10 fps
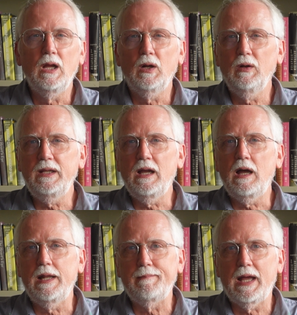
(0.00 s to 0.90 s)
Early
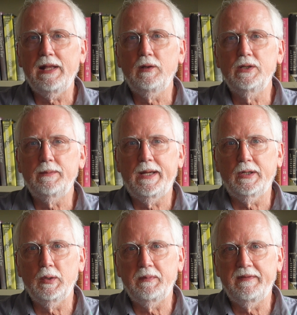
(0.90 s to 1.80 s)
on, I learned about a
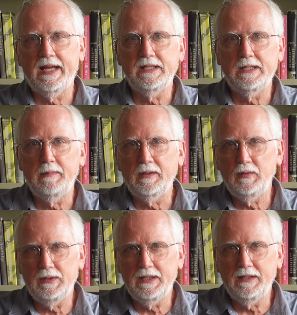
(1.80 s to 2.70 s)
group of academics
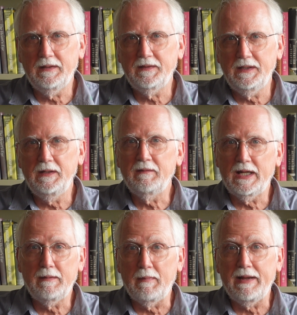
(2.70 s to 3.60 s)
who did this and
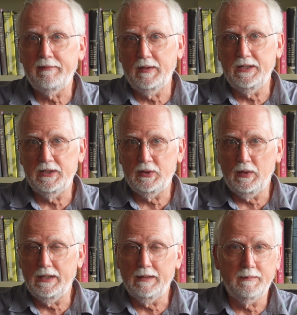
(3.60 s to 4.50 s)
invited my friend to
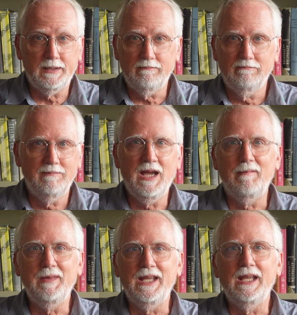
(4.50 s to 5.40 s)
join them, but not
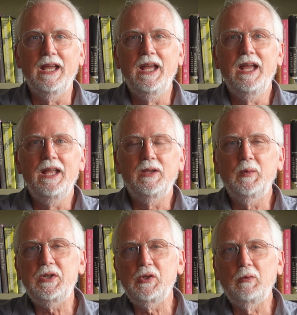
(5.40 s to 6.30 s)
me. The
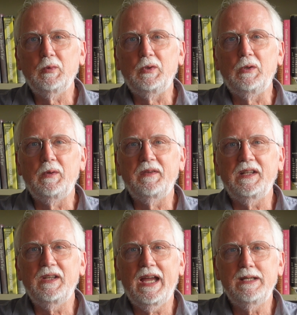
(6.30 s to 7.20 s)
original rule was
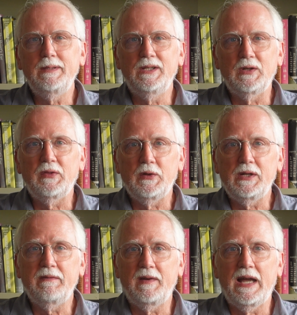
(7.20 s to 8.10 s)
that you had to be under
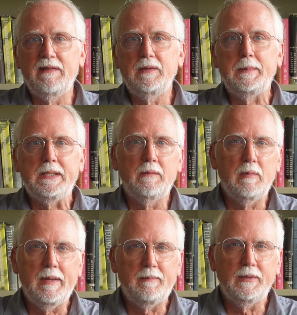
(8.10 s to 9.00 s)
35 to become a
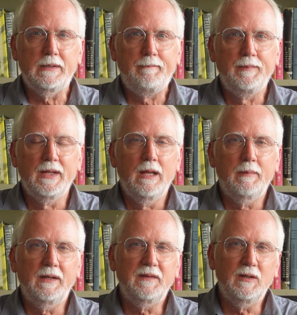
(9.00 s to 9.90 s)
member,
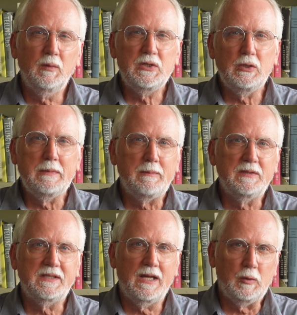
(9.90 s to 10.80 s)
but as the original
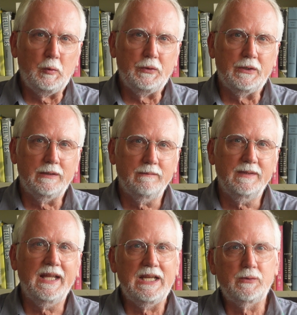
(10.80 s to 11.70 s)
members got older,
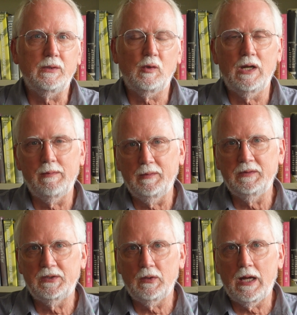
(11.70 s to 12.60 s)
the age requirement
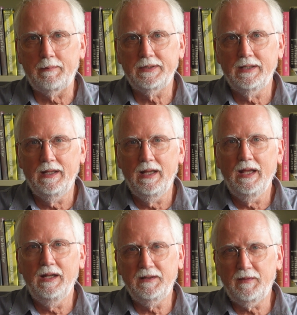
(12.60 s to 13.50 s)
was dropped.
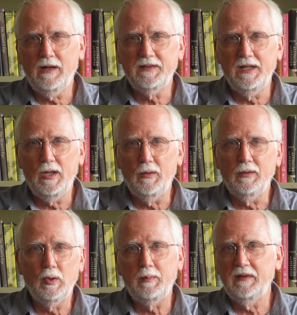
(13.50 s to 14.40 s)
And as far as I know, the
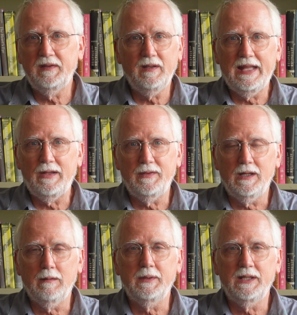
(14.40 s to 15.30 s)
group is still out
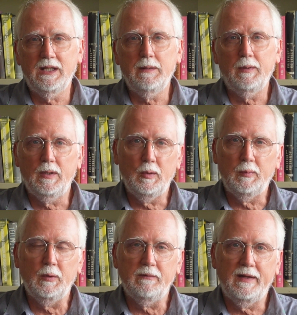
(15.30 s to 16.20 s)
there, but they keep a low
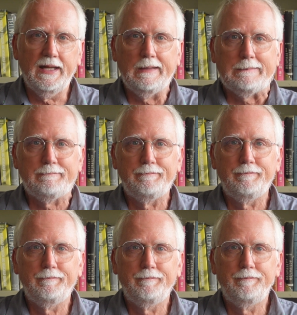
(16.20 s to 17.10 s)
profile.
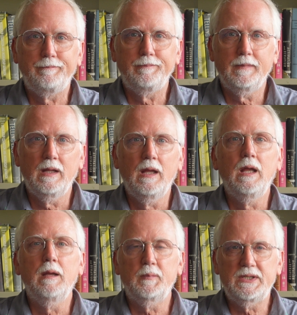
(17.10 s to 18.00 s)

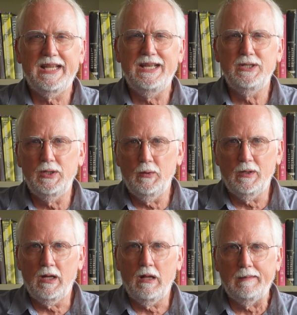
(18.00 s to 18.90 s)
Pretend to know it
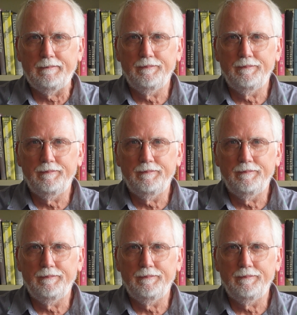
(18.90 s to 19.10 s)
all.